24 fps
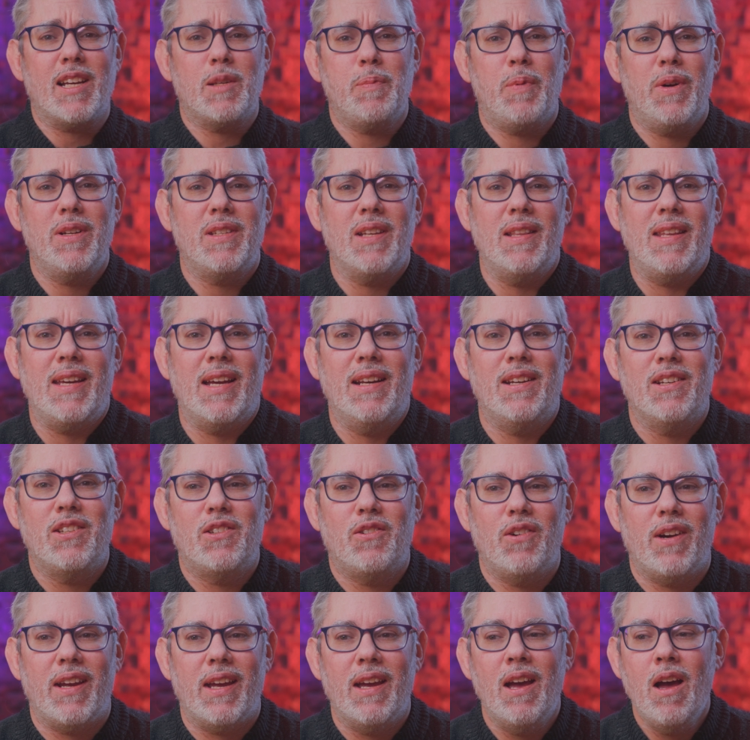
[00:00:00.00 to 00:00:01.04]
experts in the
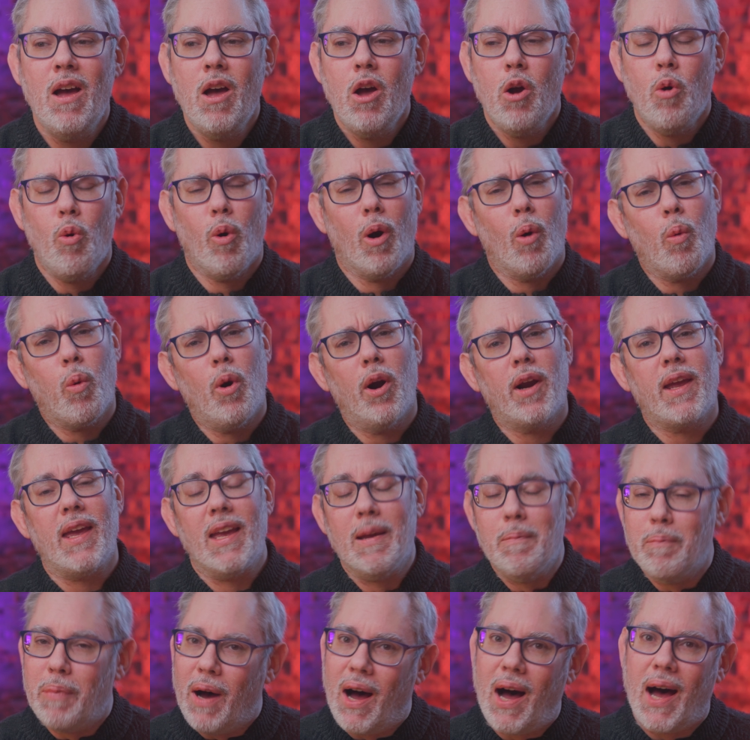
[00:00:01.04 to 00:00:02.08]
industry who are
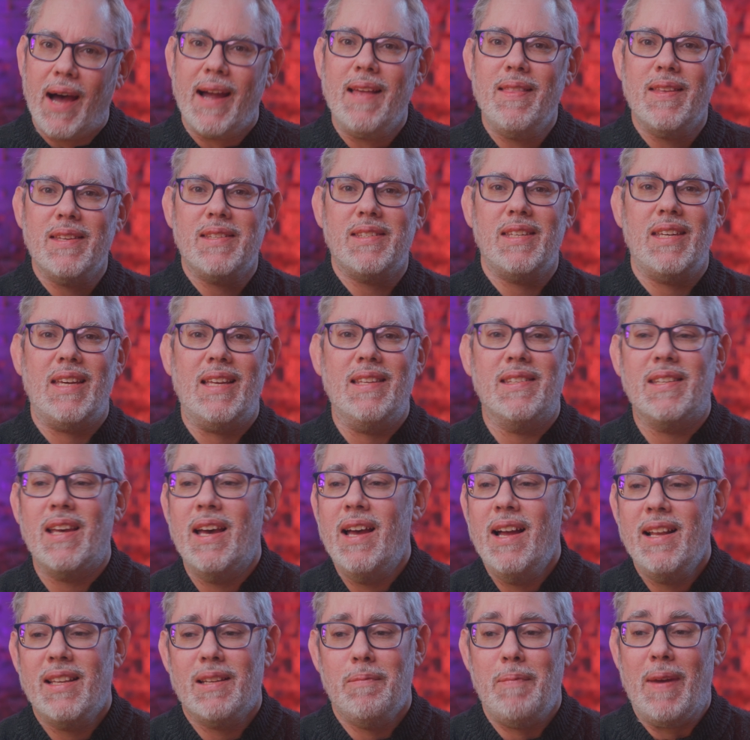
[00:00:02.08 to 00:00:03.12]
working behind the scenes
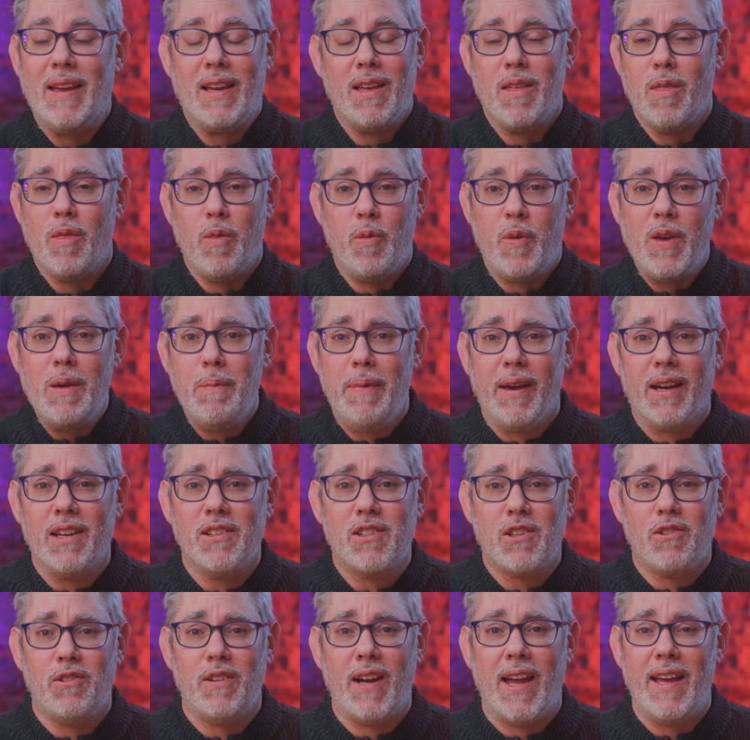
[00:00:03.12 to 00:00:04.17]
to make the
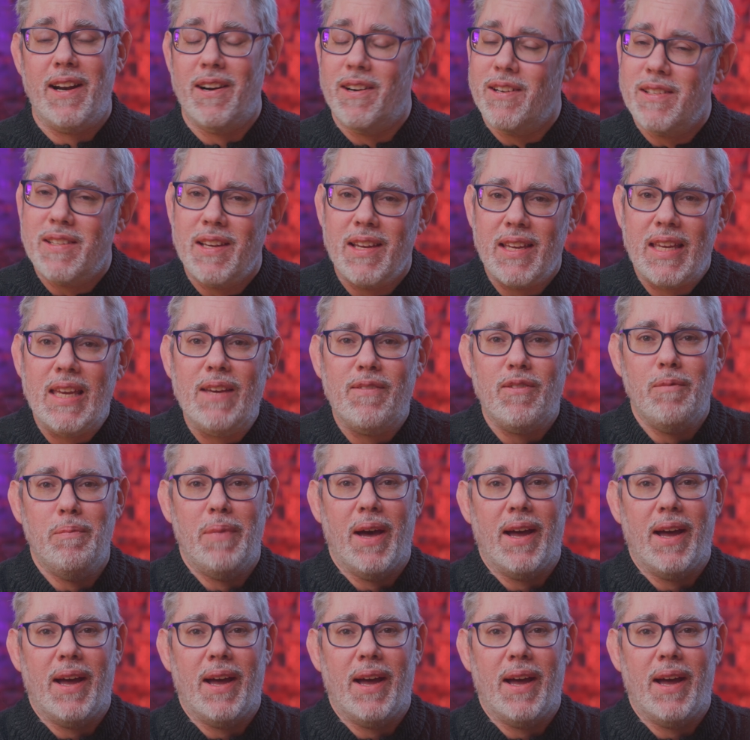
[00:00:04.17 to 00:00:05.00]
biggest creators even